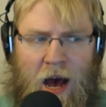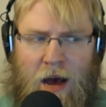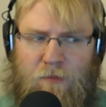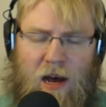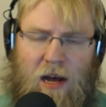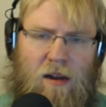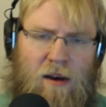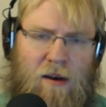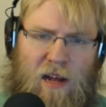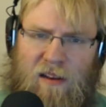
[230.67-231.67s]
I'm not
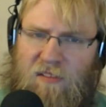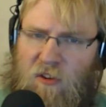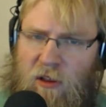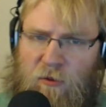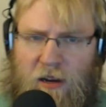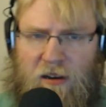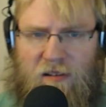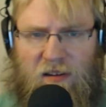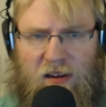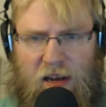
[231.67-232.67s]
necessarily ready
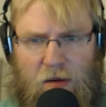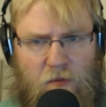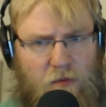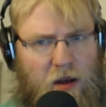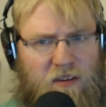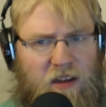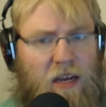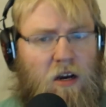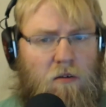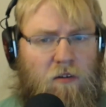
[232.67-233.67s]
to see him
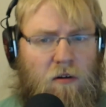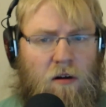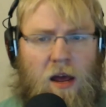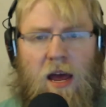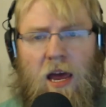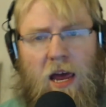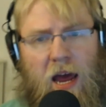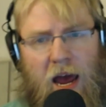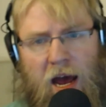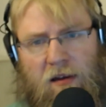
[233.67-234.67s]
take over
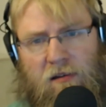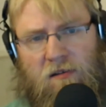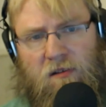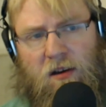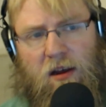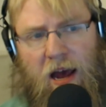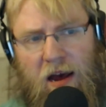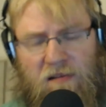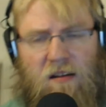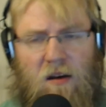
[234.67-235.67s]
as
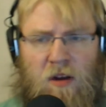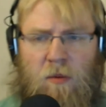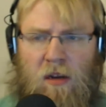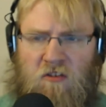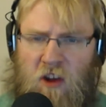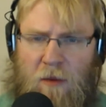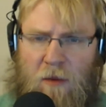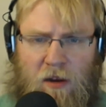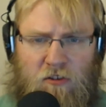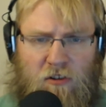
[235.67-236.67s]
WWE
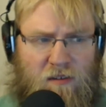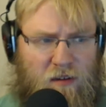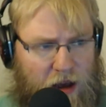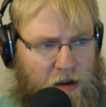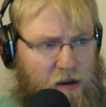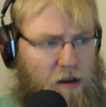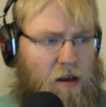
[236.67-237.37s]
champion just yet,